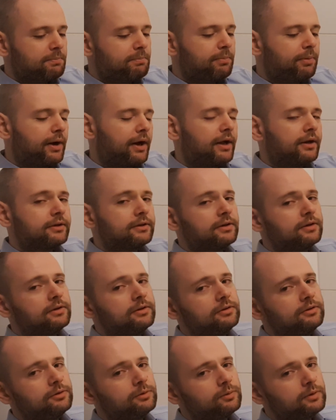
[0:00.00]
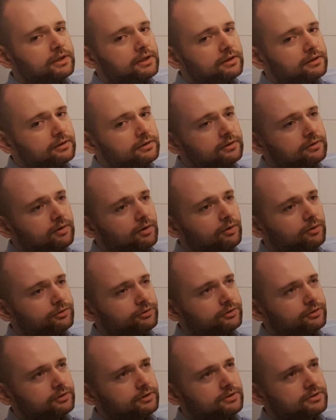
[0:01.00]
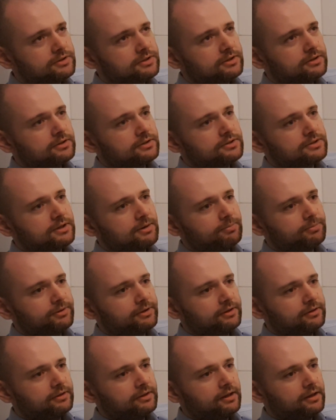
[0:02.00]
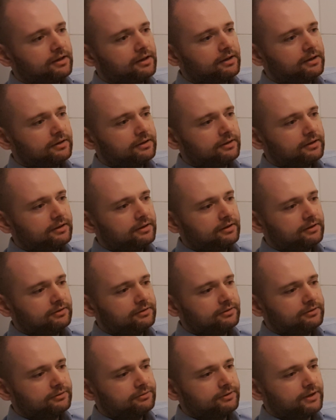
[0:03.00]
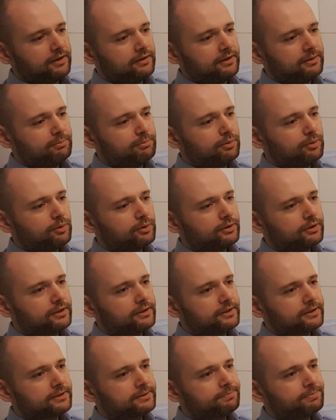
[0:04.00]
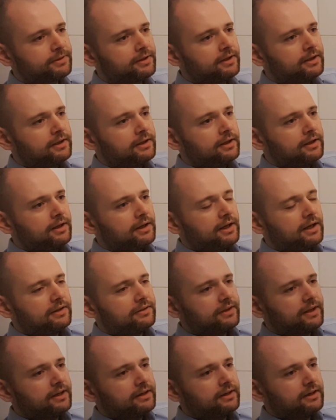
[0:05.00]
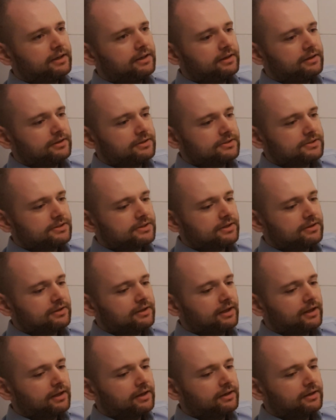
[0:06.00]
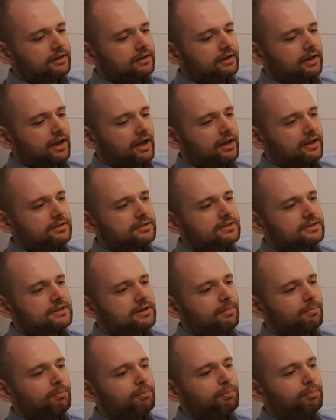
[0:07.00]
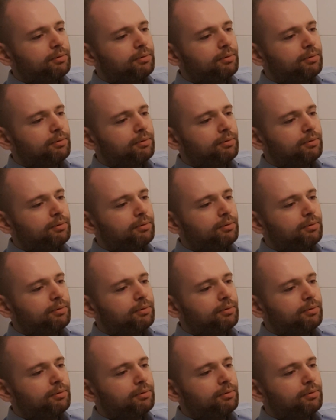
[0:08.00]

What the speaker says: But you need also to consider something that is fairly important. And that is that at some